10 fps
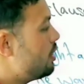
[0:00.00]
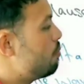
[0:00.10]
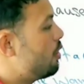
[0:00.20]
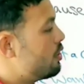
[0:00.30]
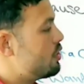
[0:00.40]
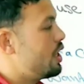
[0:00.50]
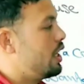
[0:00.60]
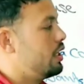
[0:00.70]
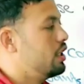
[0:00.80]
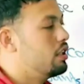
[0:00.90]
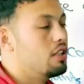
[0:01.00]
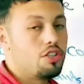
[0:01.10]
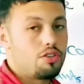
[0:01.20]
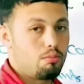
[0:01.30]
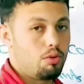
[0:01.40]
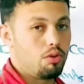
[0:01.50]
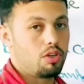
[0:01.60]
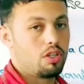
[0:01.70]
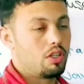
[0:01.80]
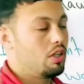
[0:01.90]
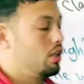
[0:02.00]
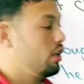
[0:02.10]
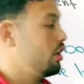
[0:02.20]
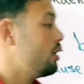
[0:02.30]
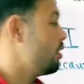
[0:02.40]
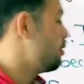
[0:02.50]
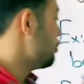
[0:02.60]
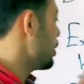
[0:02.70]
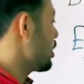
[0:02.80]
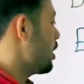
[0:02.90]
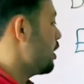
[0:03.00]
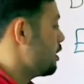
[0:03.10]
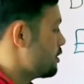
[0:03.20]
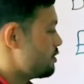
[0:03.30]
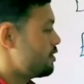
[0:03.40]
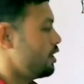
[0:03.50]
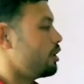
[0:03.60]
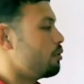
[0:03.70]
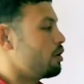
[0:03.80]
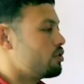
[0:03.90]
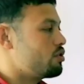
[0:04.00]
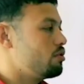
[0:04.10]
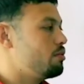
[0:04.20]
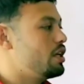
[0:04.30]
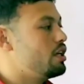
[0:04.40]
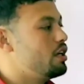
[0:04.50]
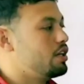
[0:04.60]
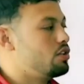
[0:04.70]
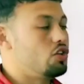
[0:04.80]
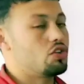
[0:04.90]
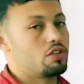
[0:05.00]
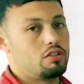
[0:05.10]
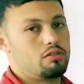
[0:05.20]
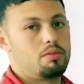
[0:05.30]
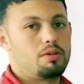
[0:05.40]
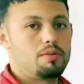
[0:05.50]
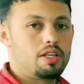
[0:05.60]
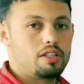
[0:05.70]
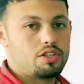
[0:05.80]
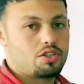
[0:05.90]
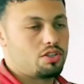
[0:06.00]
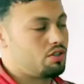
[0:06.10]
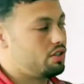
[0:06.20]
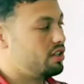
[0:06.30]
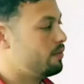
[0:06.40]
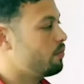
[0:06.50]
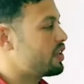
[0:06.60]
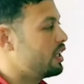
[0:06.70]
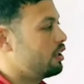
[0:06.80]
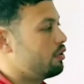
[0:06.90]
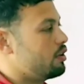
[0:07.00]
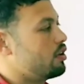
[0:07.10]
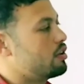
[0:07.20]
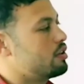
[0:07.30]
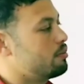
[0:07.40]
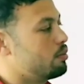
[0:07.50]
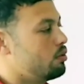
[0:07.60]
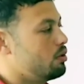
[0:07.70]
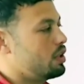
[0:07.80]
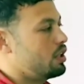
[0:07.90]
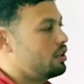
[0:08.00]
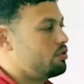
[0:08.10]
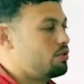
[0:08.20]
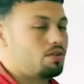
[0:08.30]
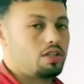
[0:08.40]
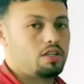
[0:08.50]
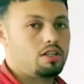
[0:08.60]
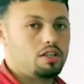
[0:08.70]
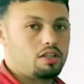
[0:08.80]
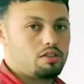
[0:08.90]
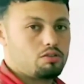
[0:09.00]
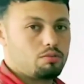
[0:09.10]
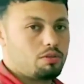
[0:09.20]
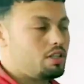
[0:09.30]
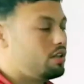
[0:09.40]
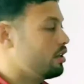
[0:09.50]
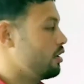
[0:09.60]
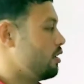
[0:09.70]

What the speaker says: bought an English book because he wants to be a teacher, or maybe English teacher. Now he got a book and to study and to be